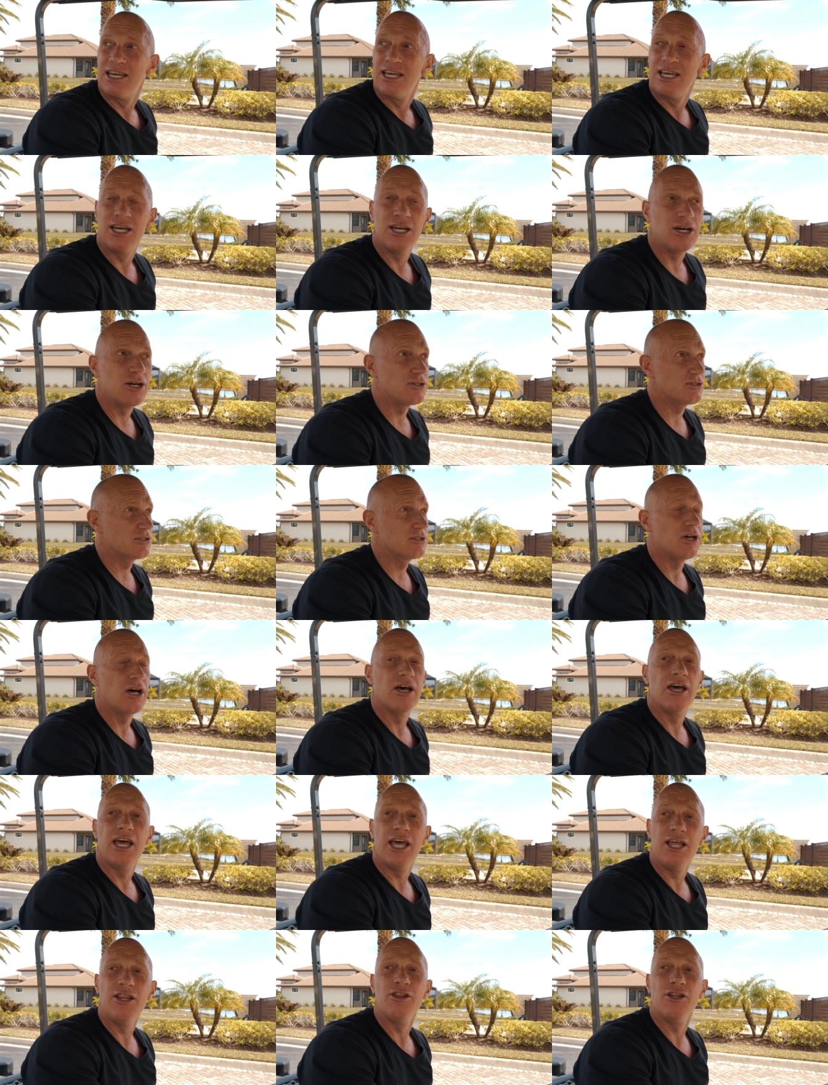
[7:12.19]
He goes,
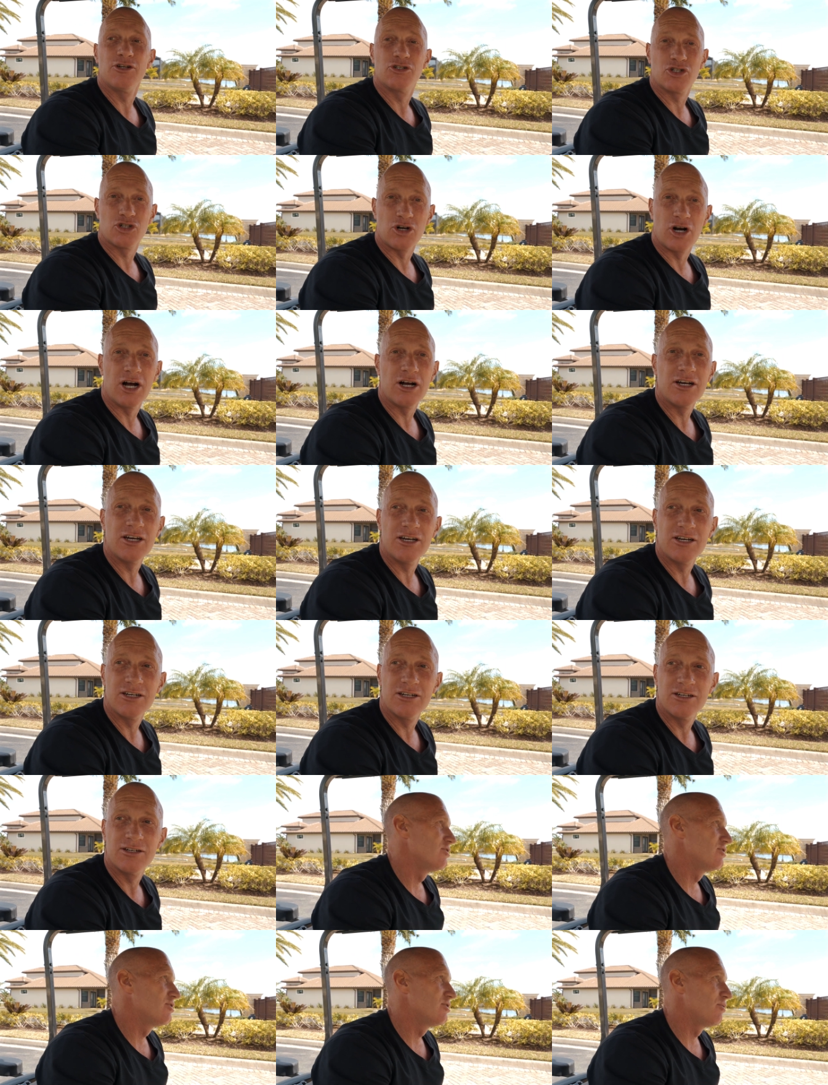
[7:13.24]
in the trunk,
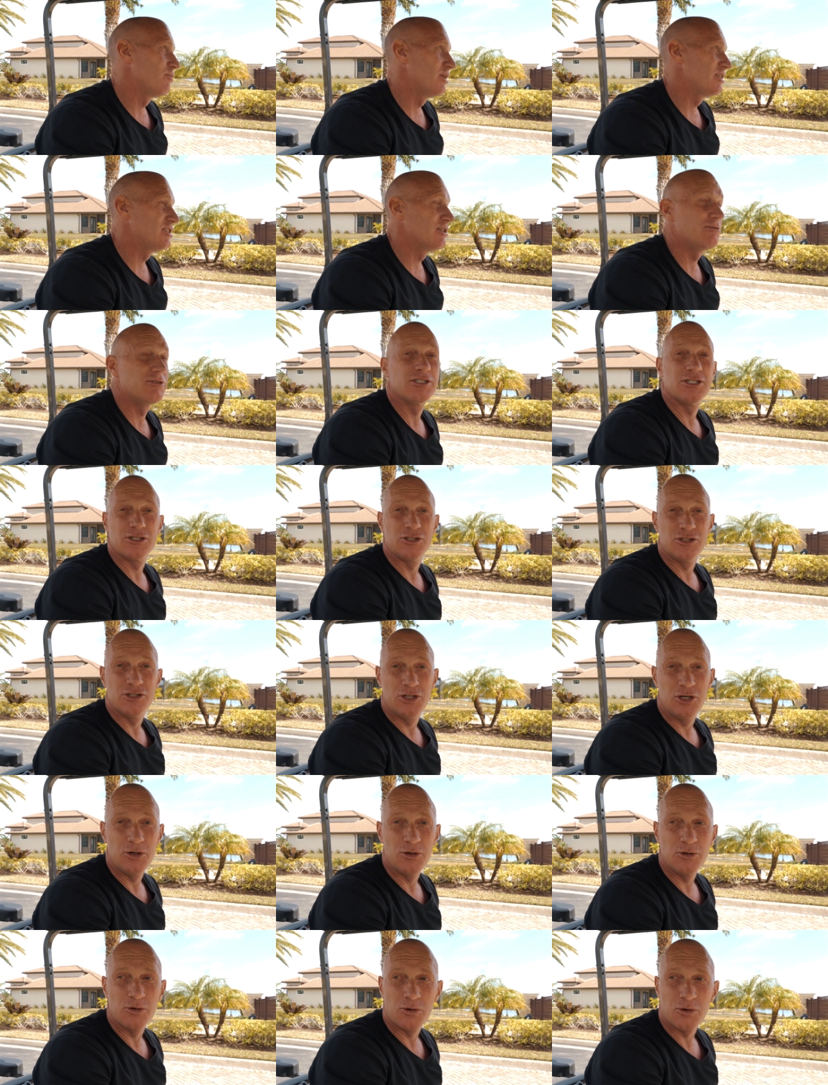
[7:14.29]
to which it was a
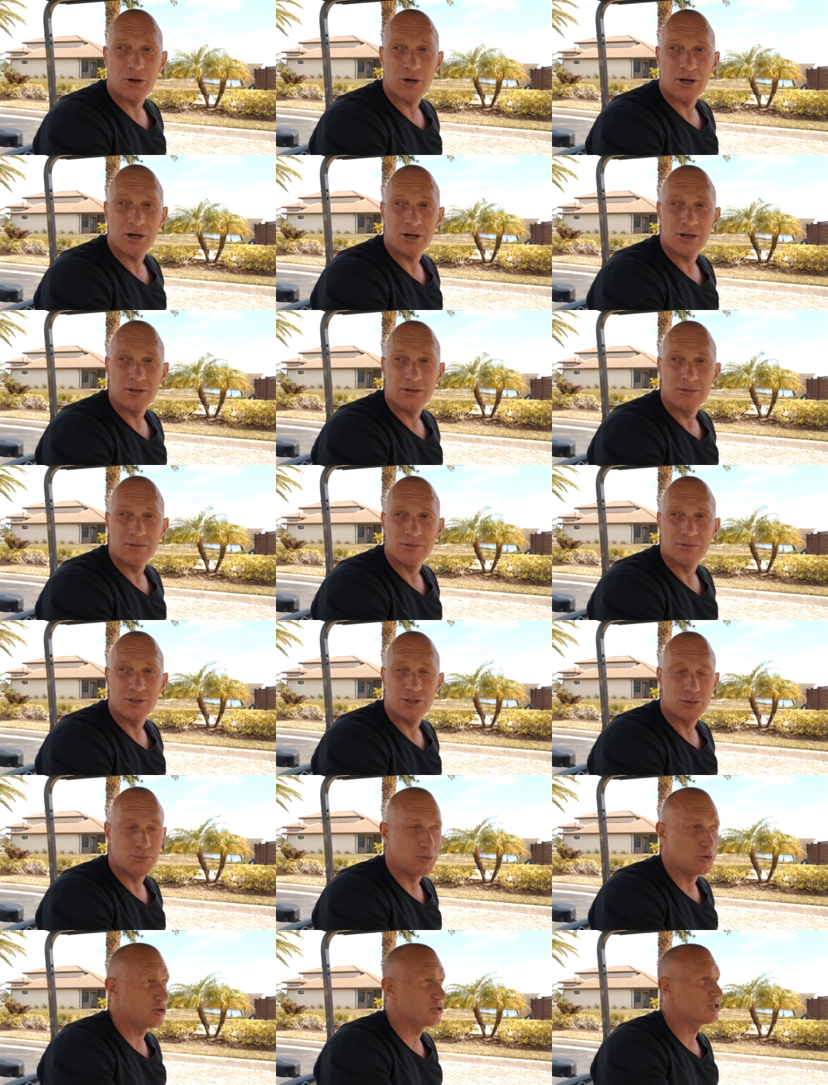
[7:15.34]
2-door
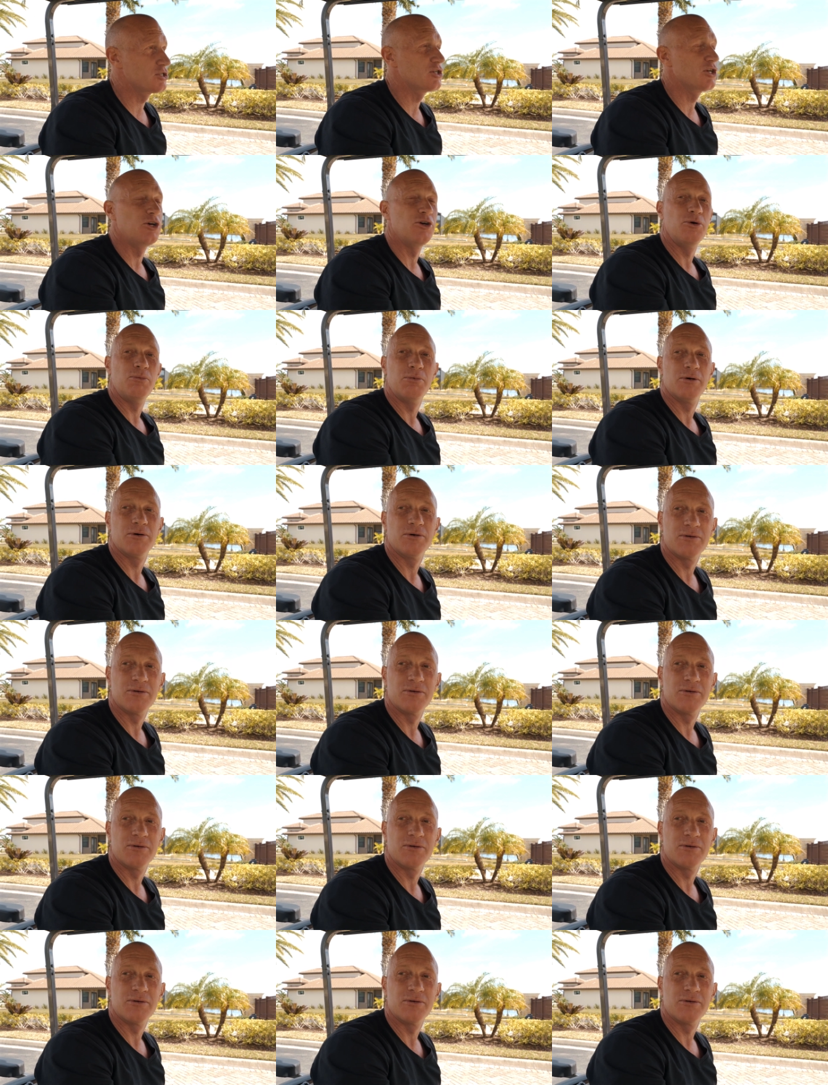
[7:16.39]
sports coupe.